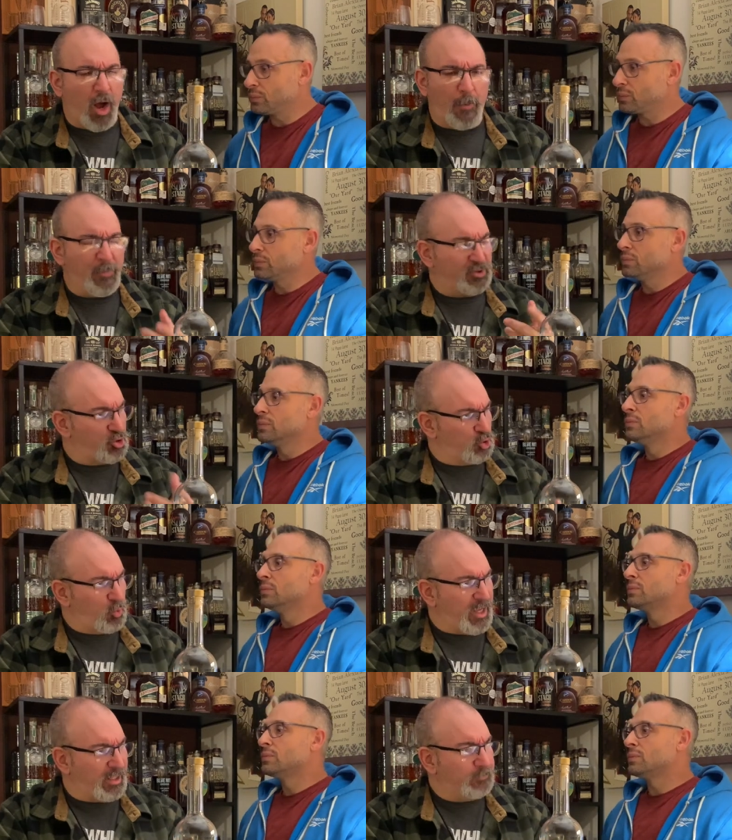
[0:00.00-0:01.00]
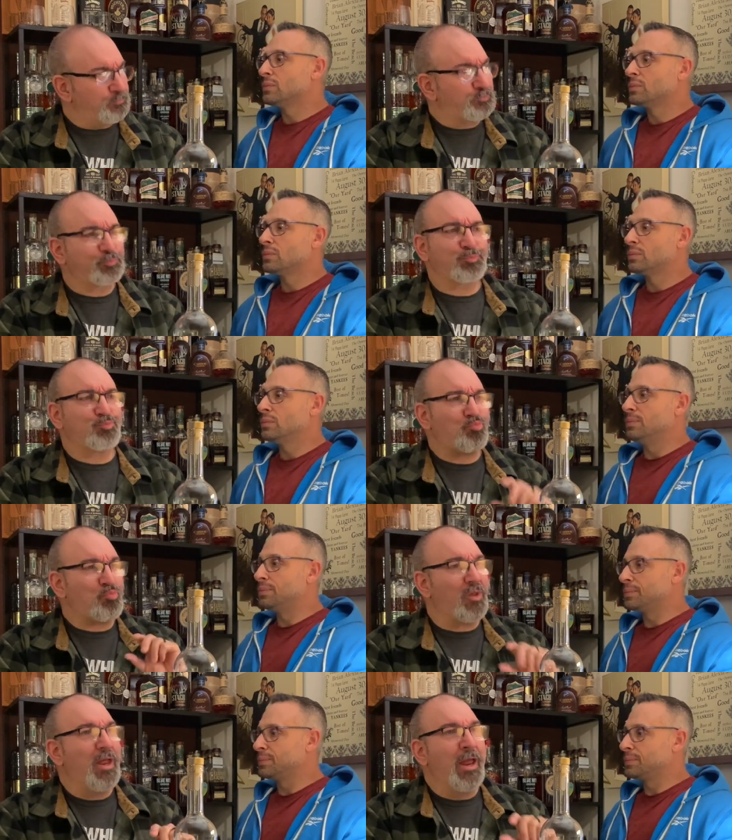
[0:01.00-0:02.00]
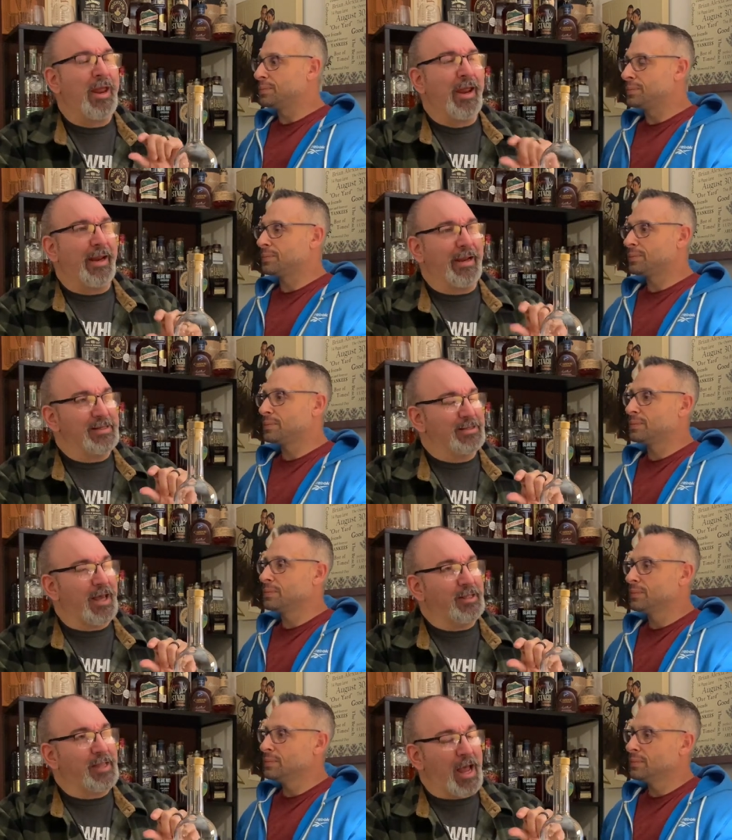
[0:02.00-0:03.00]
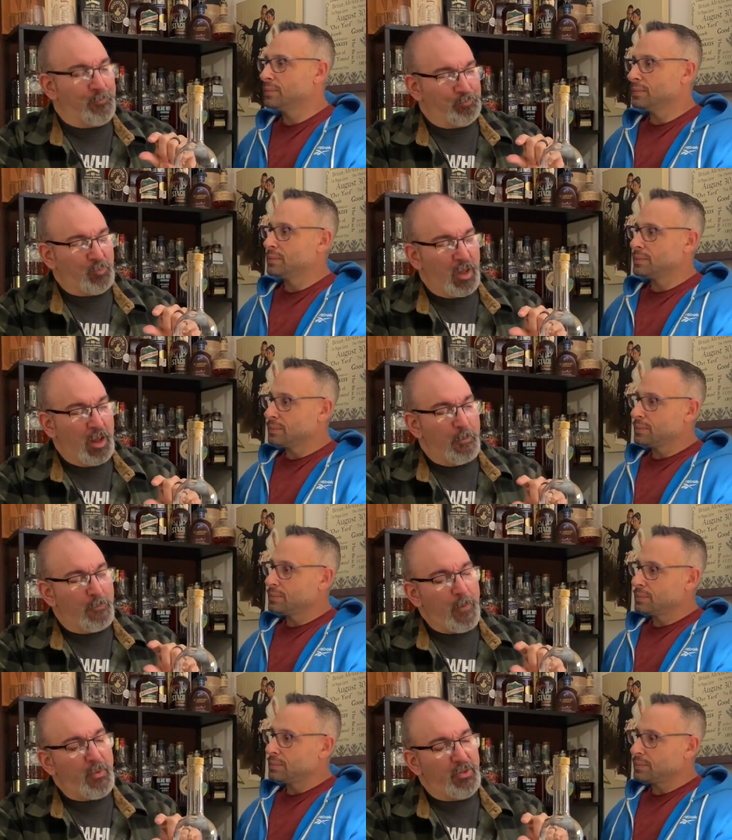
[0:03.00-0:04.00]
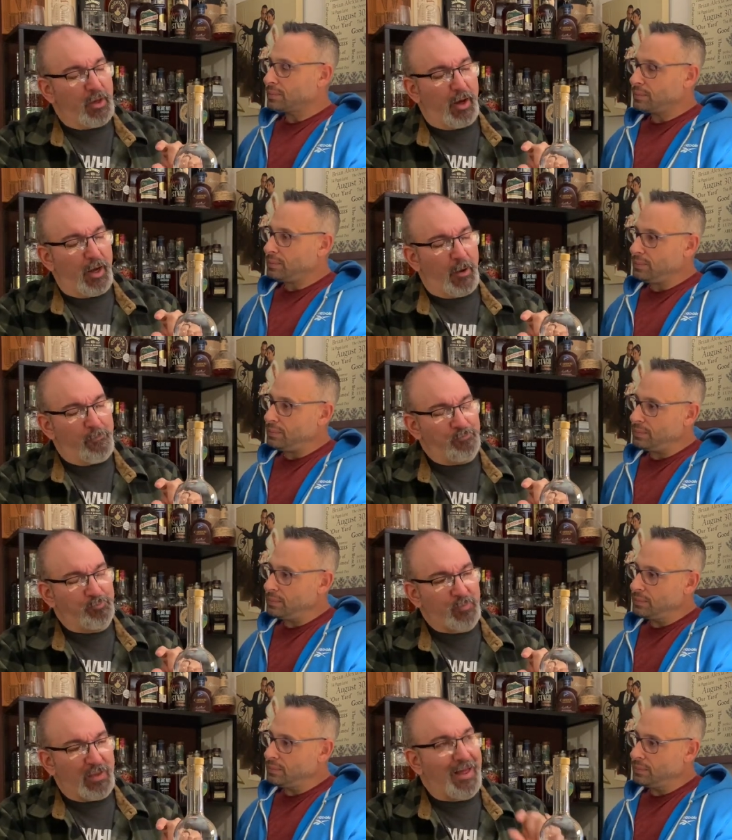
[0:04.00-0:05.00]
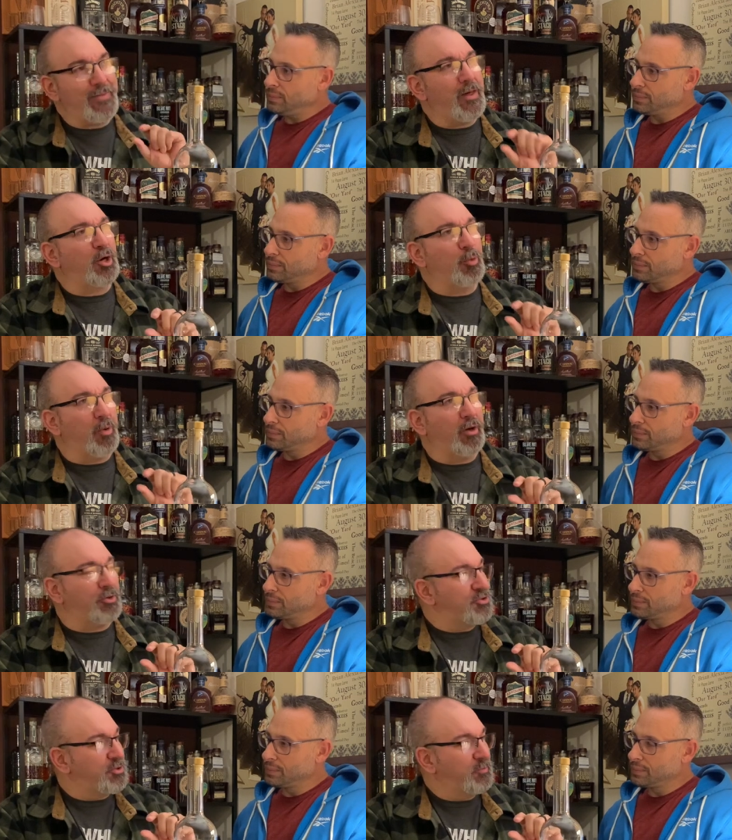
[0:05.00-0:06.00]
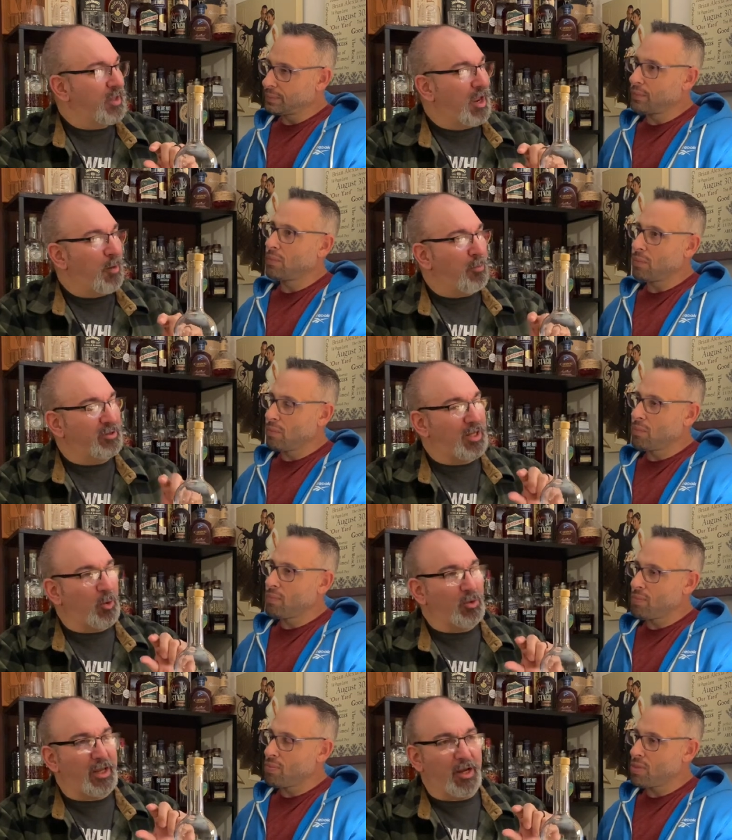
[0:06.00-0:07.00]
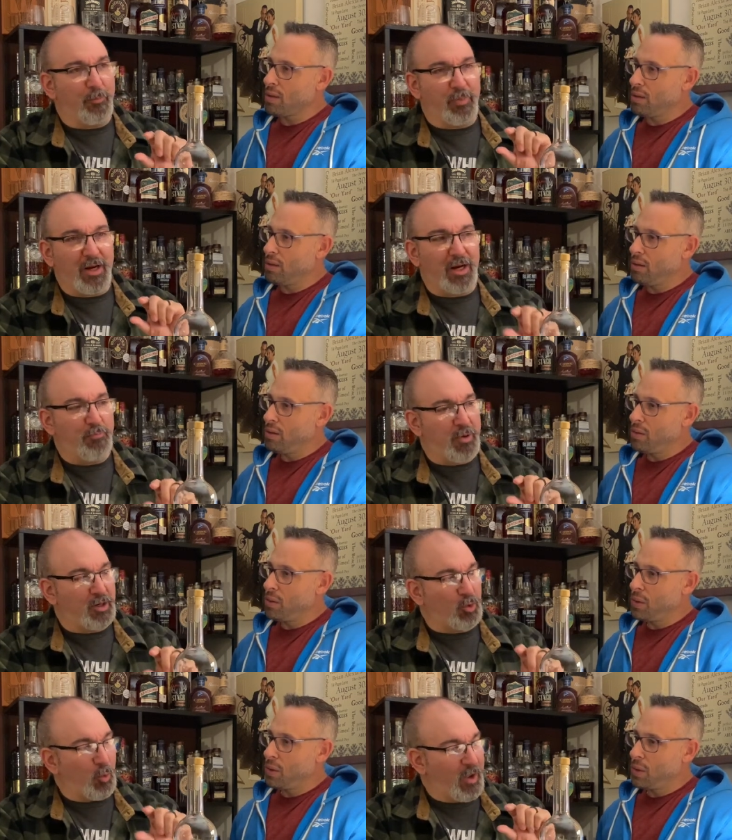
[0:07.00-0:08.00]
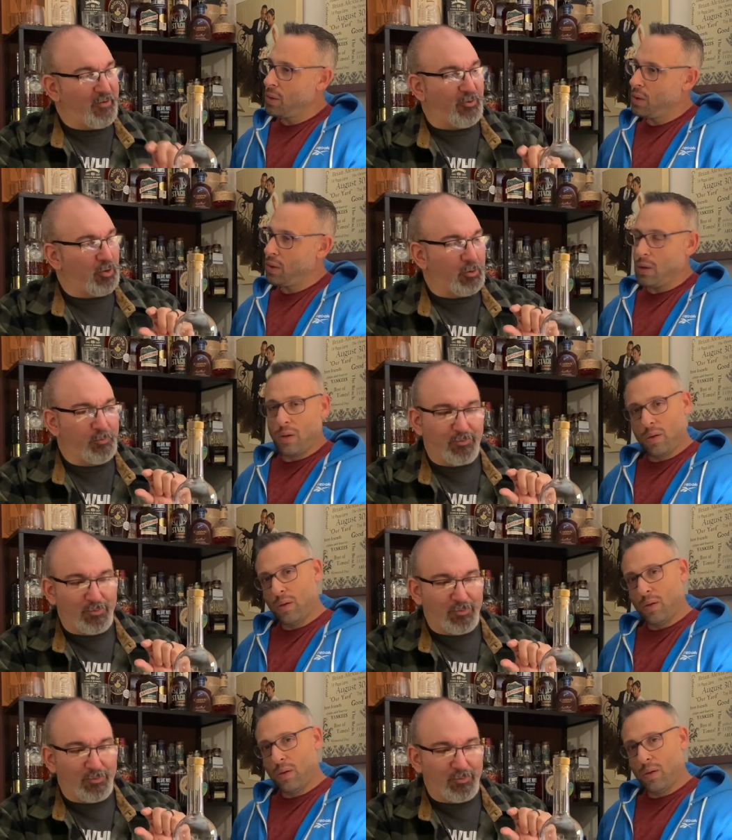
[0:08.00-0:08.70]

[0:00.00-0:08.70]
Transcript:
Speaker 1: Um, but the sweet is like that. Remember the um, not Nutter Butters, but they were like a peanut butter wafer